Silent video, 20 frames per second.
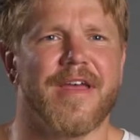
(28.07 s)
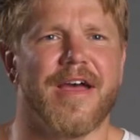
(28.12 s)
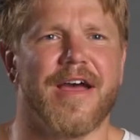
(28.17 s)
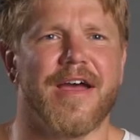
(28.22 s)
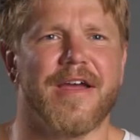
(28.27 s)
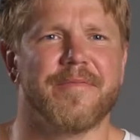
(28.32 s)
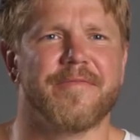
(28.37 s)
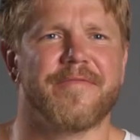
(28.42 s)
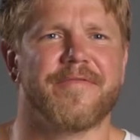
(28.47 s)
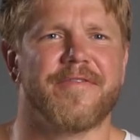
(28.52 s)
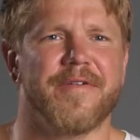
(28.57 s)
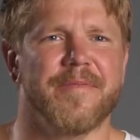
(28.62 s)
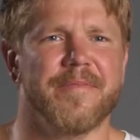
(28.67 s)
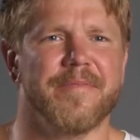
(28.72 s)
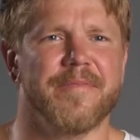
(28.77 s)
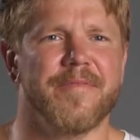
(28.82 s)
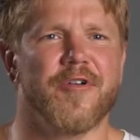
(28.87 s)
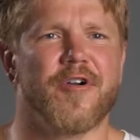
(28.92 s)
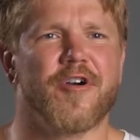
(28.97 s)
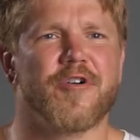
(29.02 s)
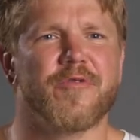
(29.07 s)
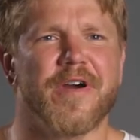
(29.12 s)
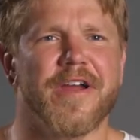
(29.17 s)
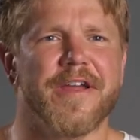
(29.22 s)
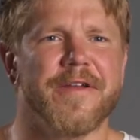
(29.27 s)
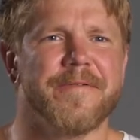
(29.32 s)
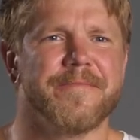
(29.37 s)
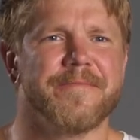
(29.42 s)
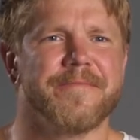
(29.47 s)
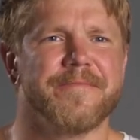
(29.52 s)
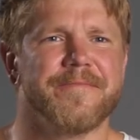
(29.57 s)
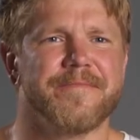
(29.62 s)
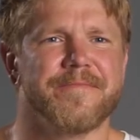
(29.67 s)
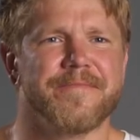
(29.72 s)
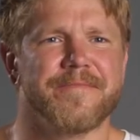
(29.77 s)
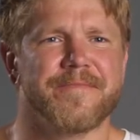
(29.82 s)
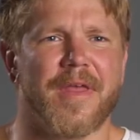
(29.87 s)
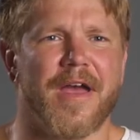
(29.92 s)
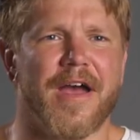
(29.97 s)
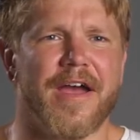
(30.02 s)
I'm from Norway.
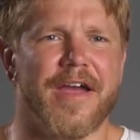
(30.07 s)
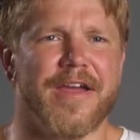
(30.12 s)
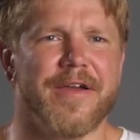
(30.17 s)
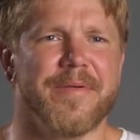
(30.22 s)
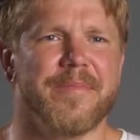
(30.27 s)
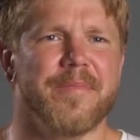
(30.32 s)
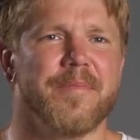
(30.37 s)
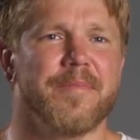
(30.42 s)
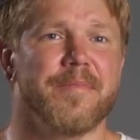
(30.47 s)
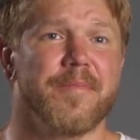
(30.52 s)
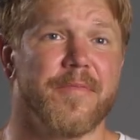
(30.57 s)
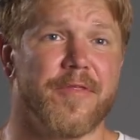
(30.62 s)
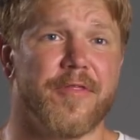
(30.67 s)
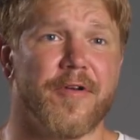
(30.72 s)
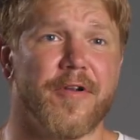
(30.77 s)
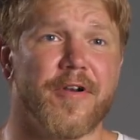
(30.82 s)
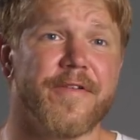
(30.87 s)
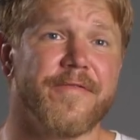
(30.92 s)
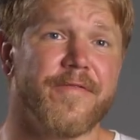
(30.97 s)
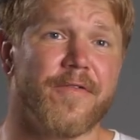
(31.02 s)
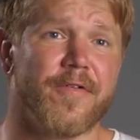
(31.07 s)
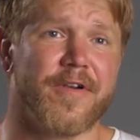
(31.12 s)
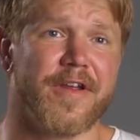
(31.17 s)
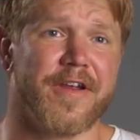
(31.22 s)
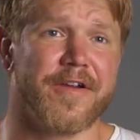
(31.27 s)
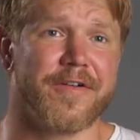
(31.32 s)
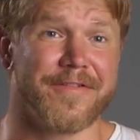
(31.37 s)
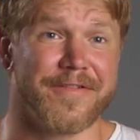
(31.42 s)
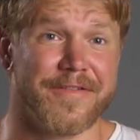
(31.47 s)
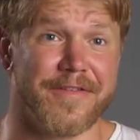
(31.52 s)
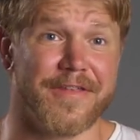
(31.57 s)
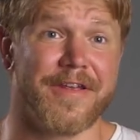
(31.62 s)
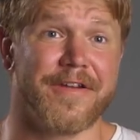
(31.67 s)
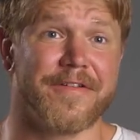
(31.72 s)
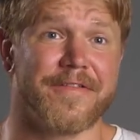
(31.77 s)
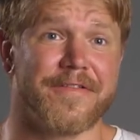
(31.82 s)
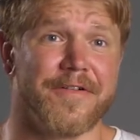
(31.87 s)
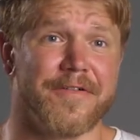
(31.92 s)
I am 34 years